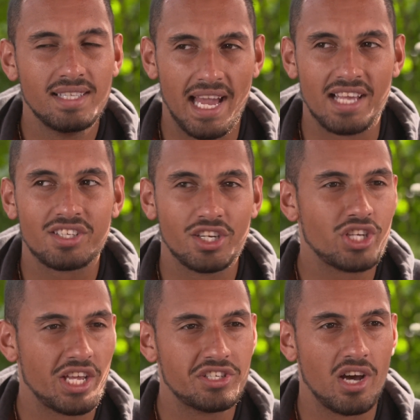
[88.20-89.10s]
Yeah, it's going to
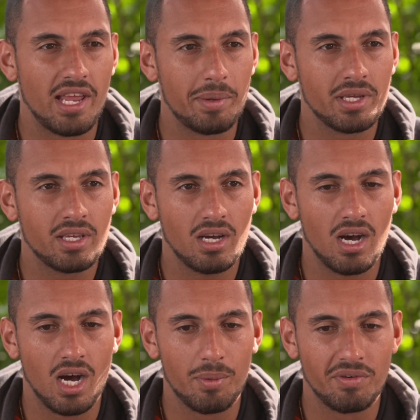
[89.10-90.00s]
change the dynamic.
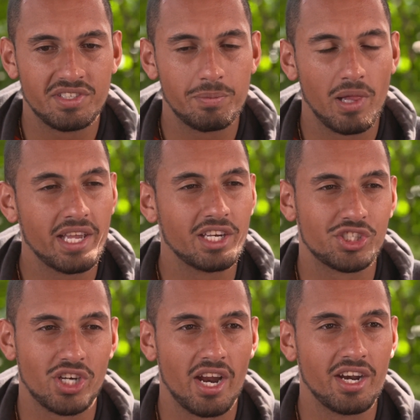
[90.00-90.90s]
Obviously, playing in
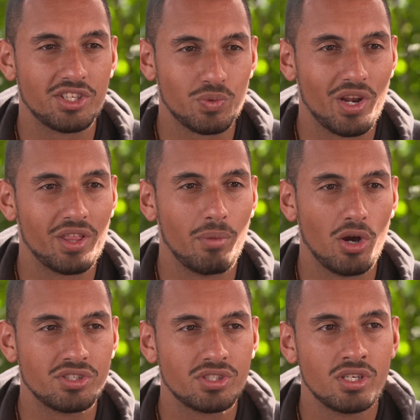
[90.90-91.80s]
Australia, it's one of the
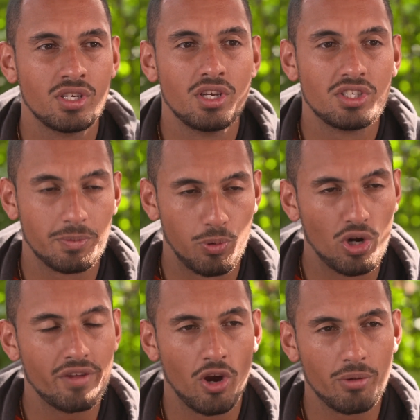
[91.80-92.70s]
most
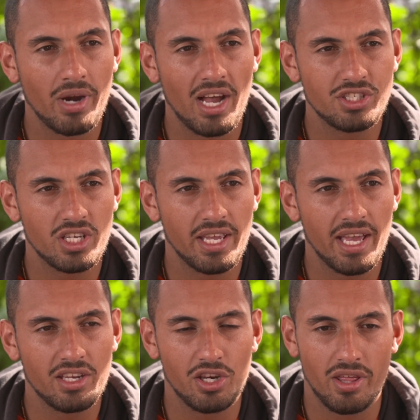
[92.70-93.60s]
supportive home crowds you can
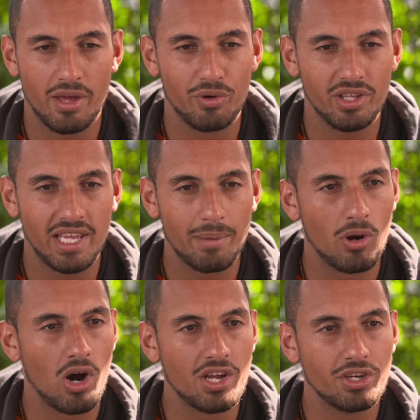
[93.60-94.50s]
get. You know, they really get
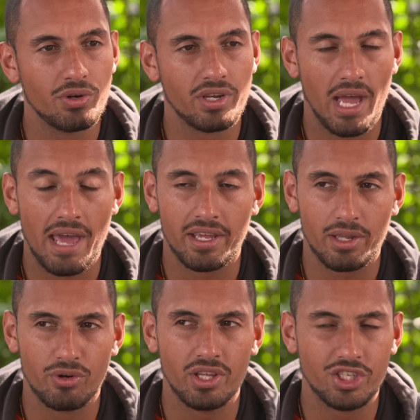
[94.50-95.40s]
behind you, and it
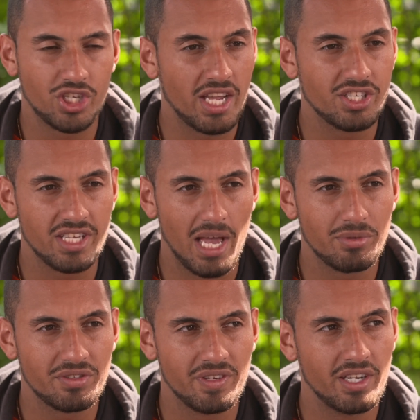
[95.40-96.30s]
can really change the
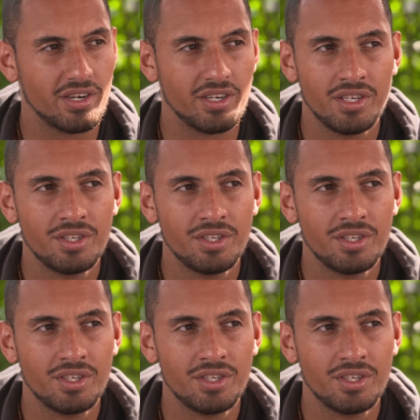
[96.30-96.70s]
atmosphere. And